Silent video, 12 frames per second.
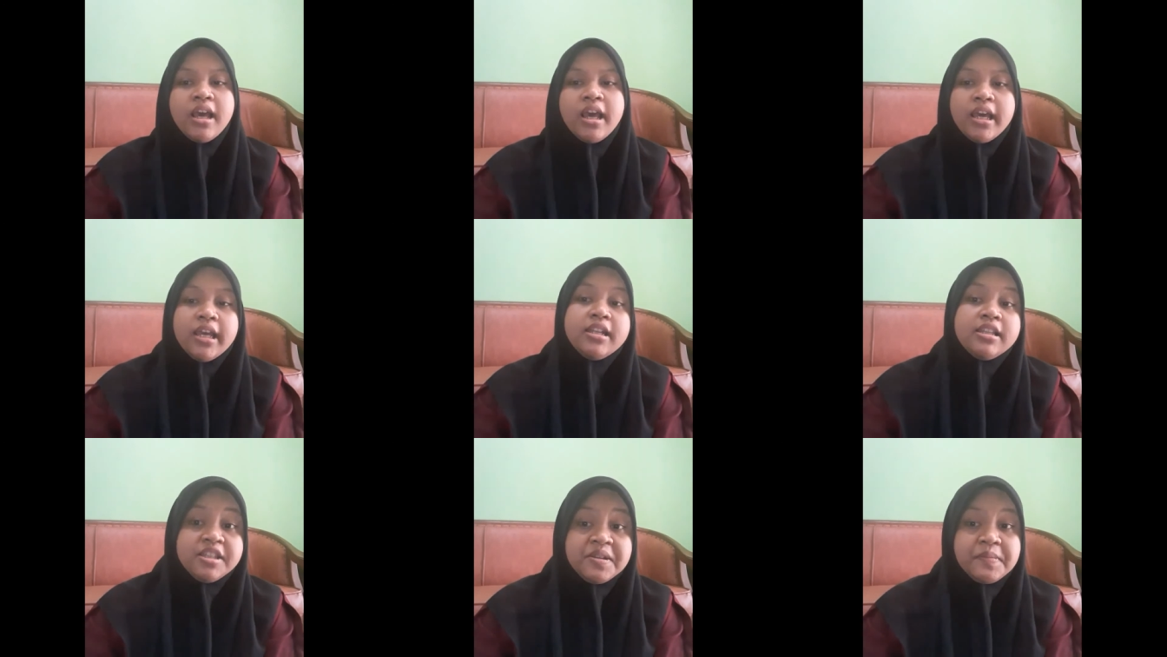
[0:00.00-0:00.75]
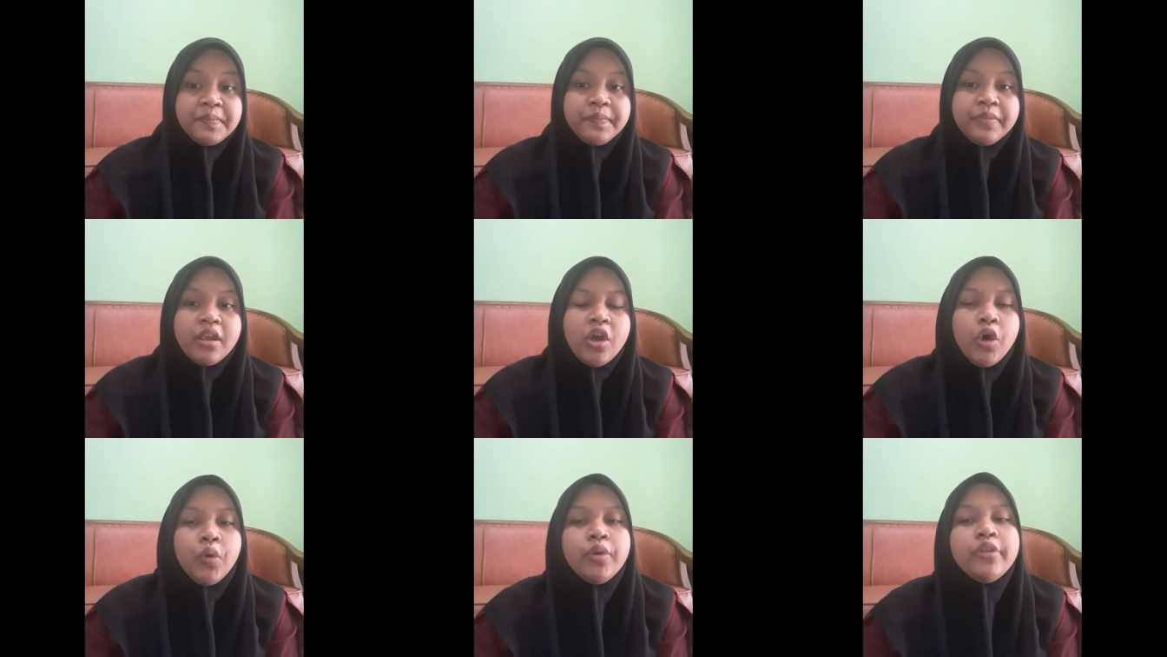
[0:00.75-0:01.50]
the team
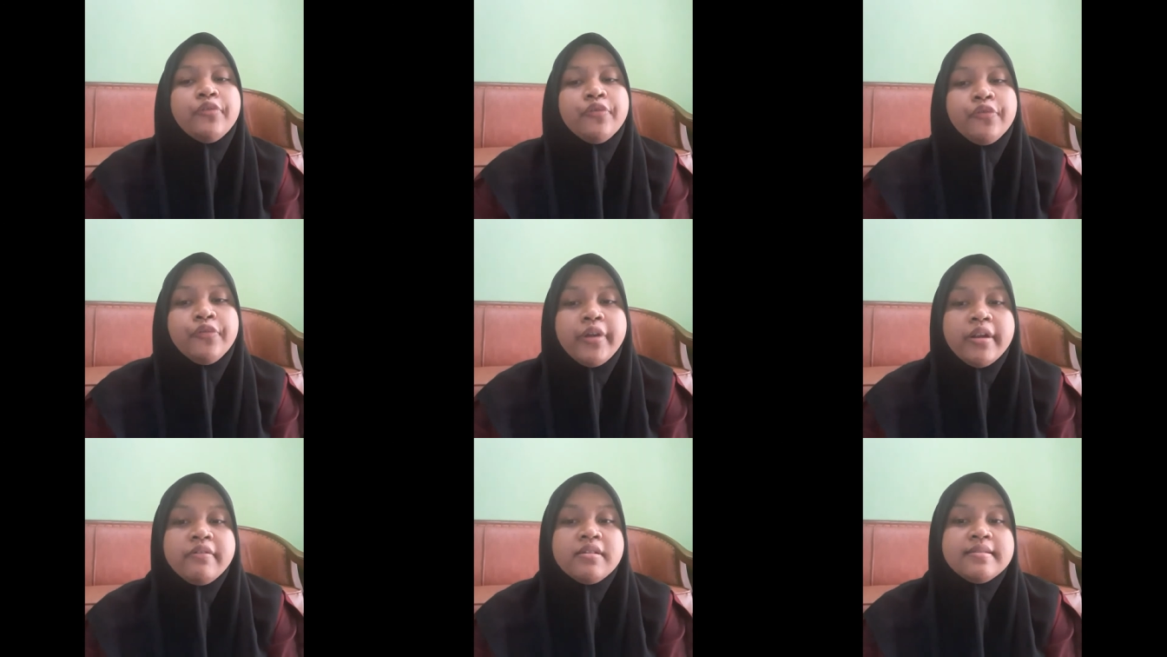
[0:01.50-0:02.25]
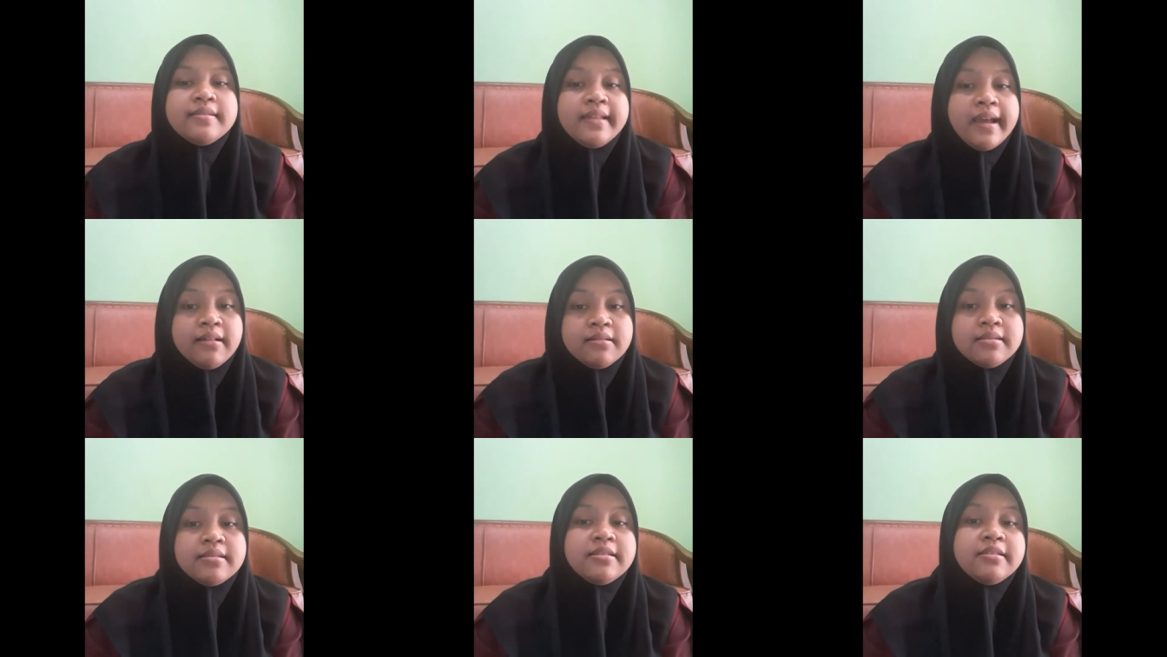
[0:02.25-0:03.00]
with various
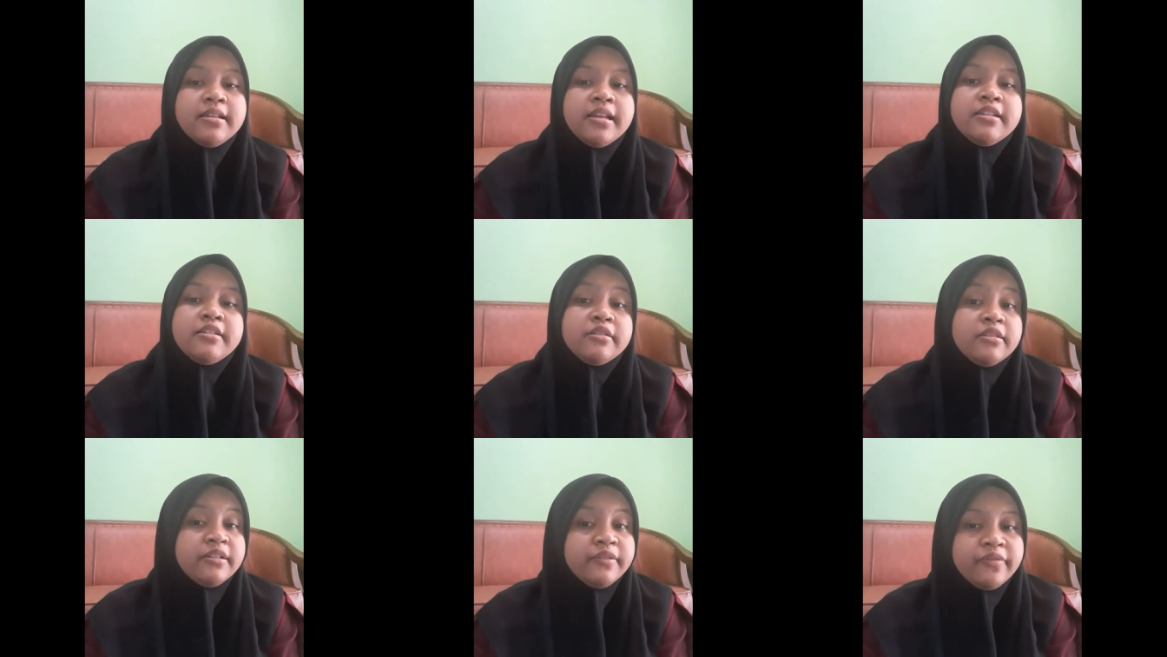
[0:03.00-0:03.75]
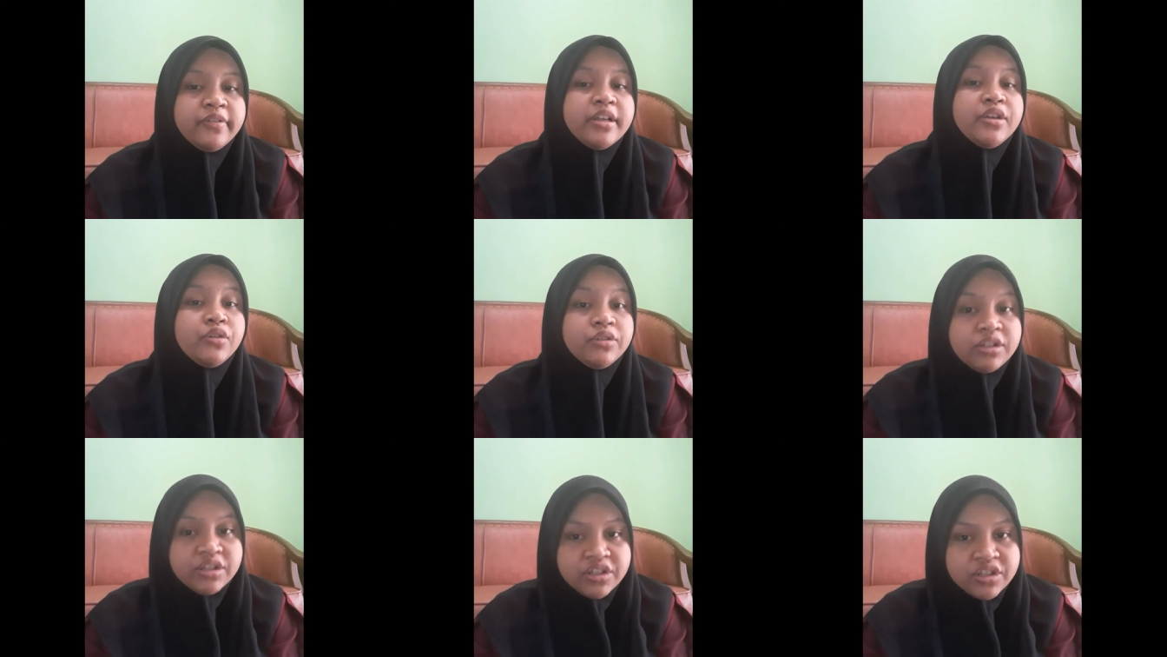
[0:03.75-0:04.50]
styles in delivering your
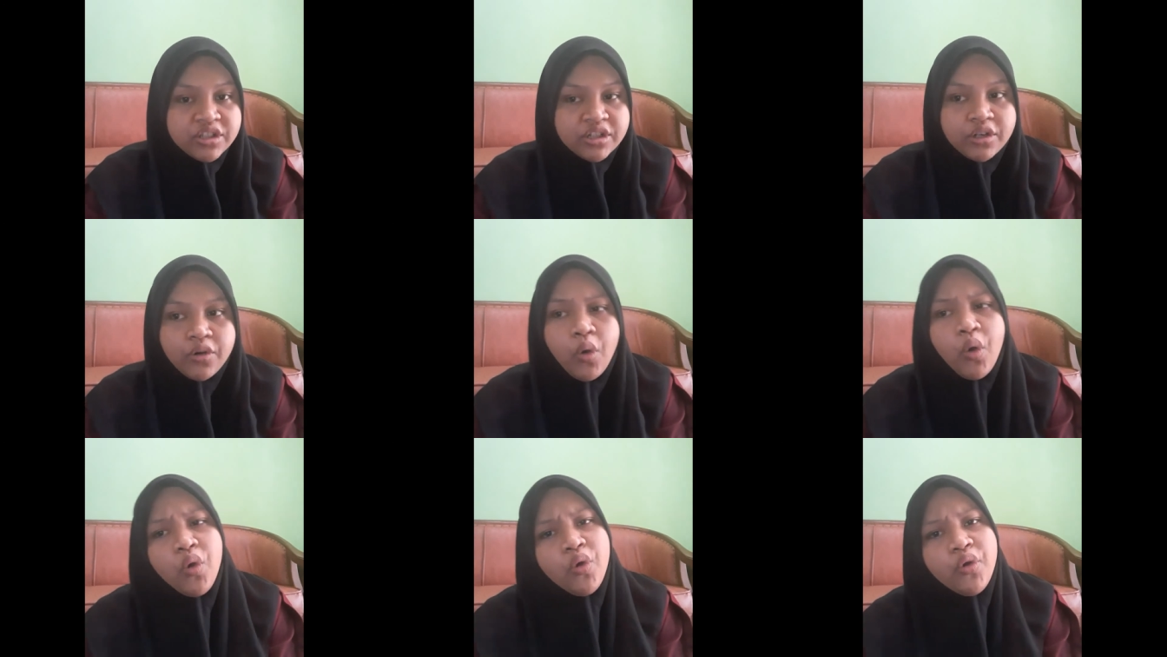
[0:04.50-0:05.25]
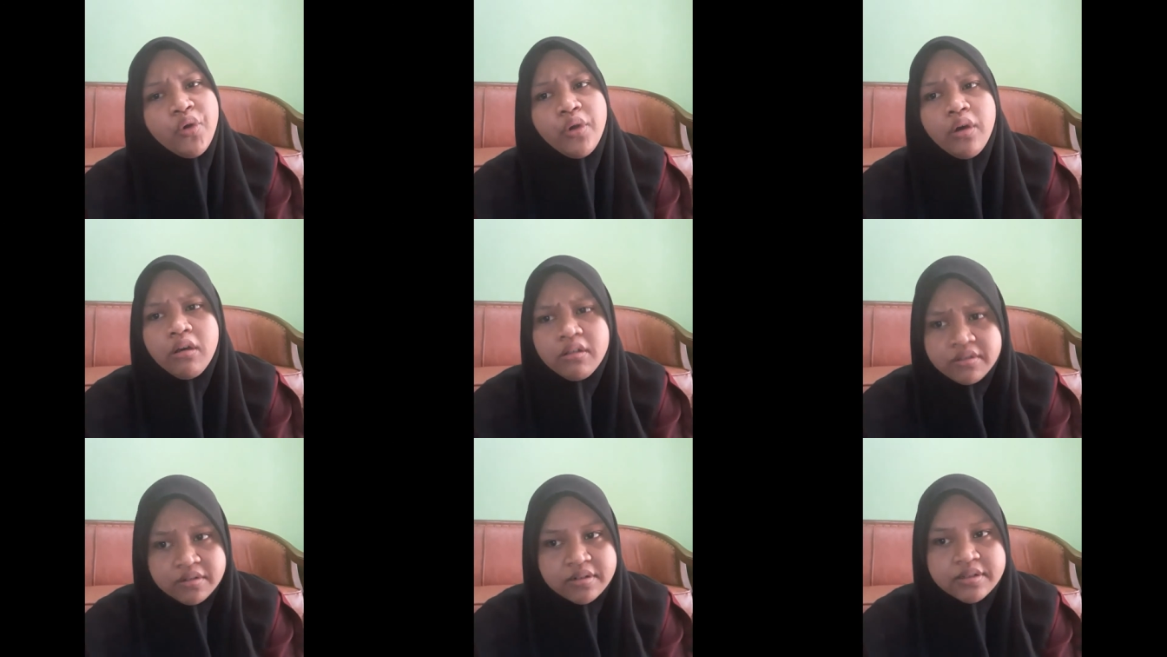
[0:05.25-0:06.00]
decision or
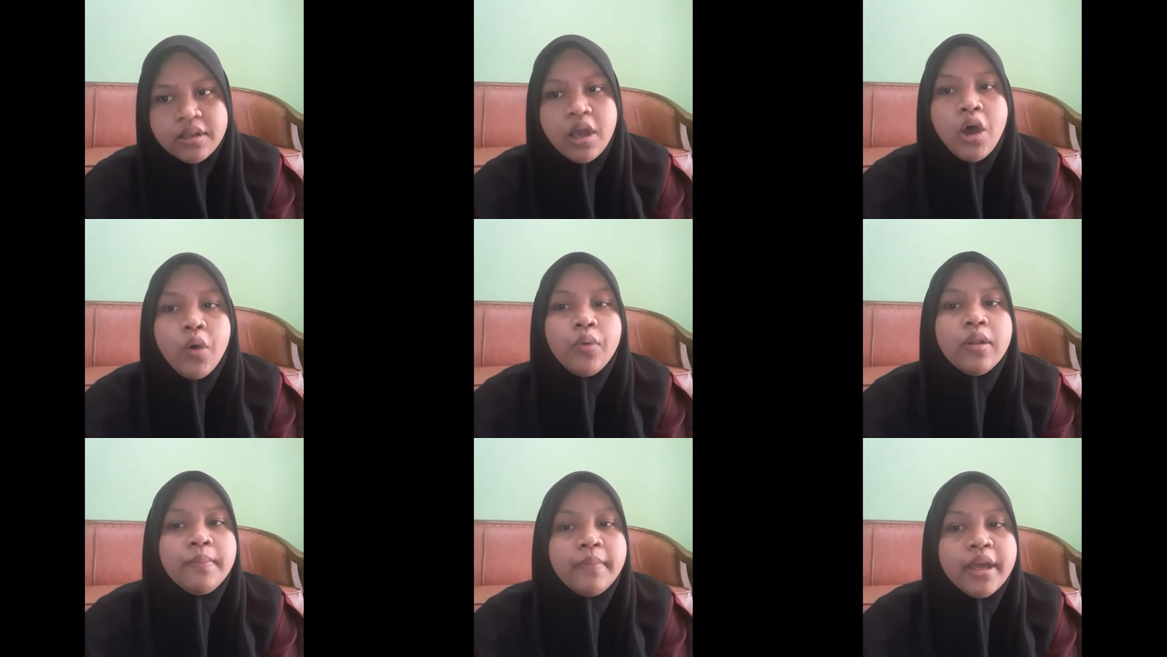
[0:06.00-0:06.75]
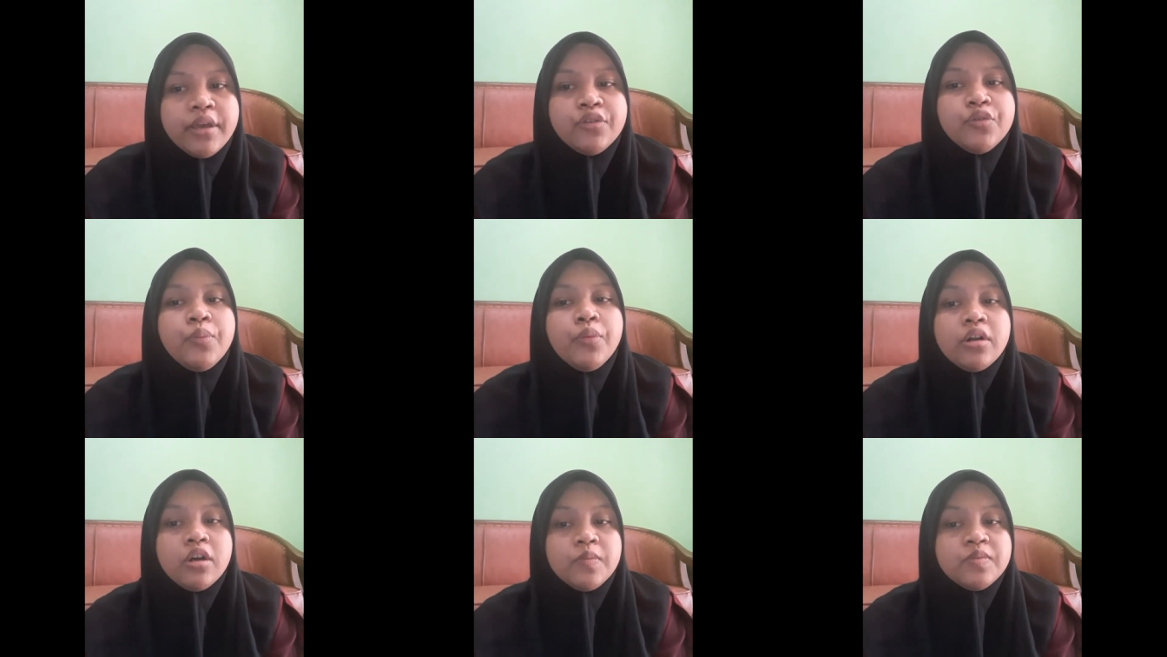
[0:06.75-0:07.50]
others will make you
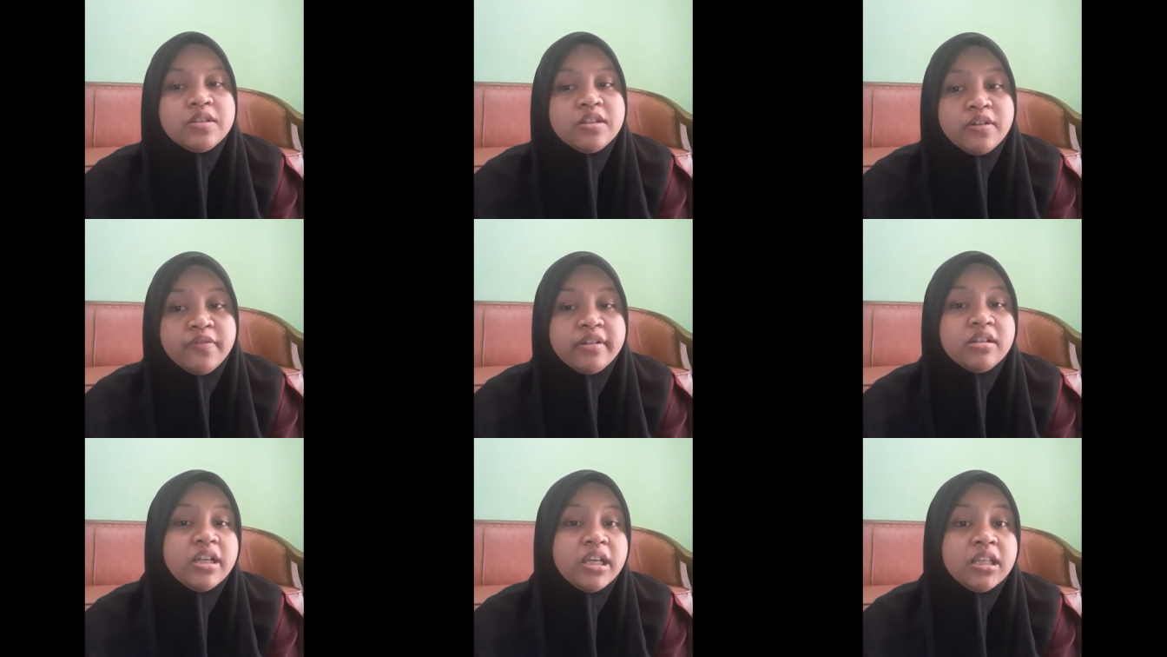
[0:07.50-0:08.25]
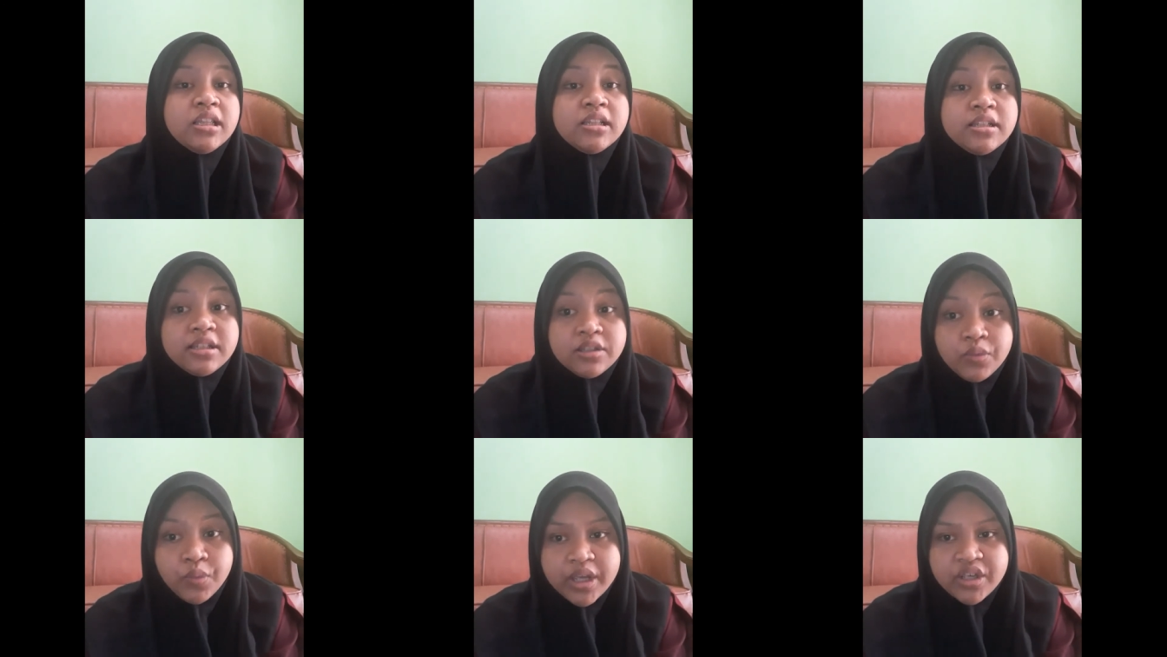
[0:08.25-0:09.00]
more observant in the
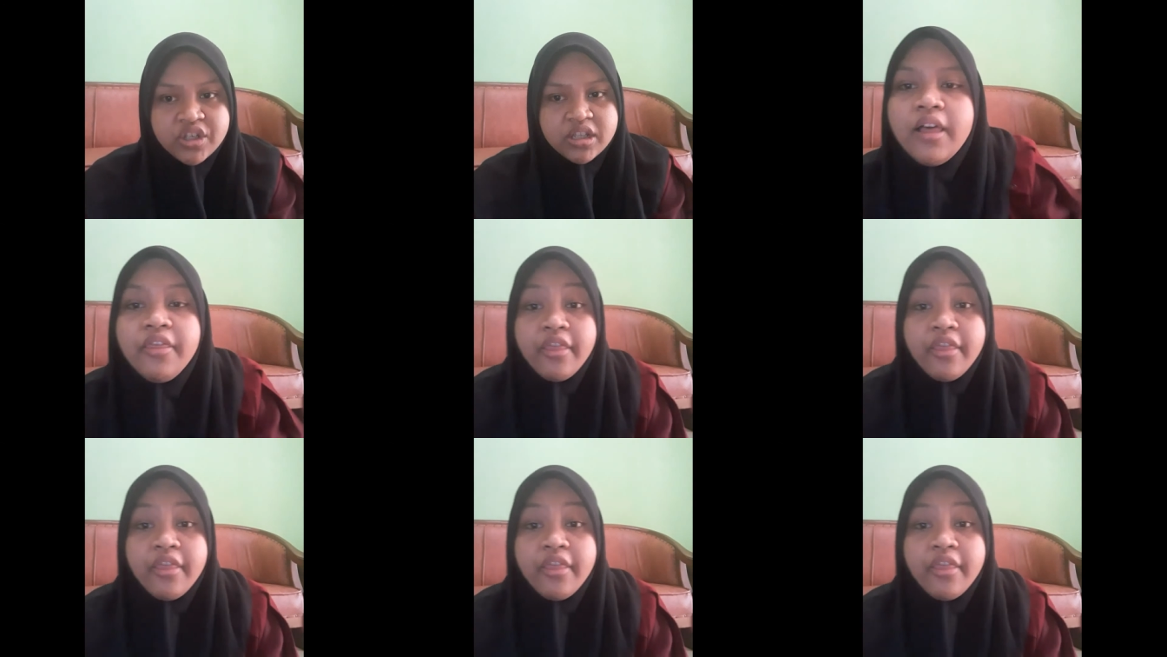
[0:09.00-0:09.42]
situation.